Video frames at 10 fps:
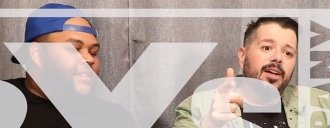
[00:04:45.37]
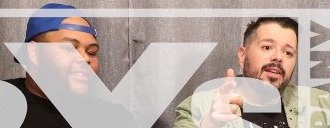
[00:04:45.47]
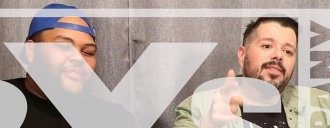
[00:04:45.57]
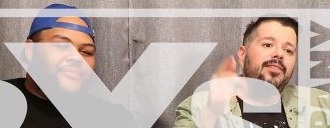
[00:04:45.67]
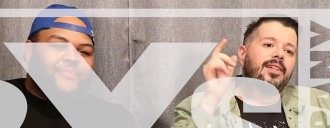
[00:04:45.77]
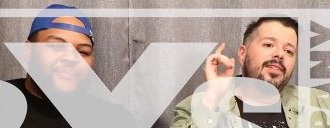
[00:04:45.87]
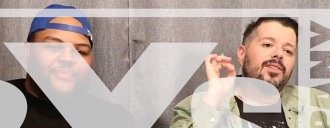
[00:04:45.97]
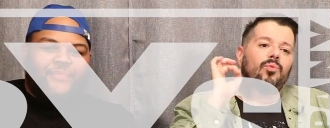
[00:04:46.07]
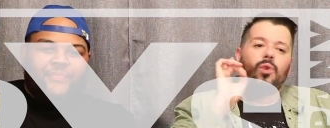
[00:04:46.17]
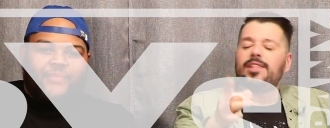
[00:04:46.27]
Speaker 1: us. This is
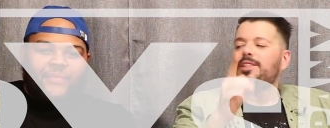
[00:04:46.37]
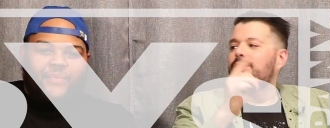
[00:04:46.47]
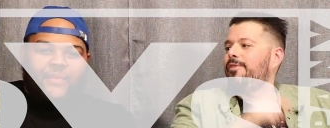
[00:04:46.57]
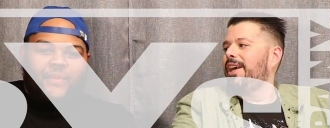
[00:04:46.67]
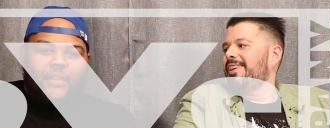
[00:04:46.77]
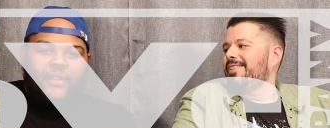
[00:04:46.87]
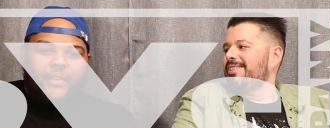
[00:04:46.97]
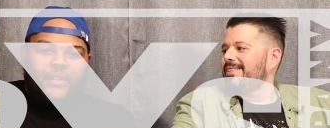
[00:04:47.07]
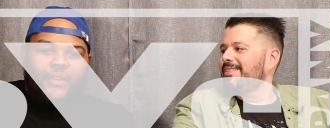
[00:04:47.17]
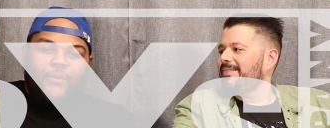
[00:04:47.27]
What's New Vegas.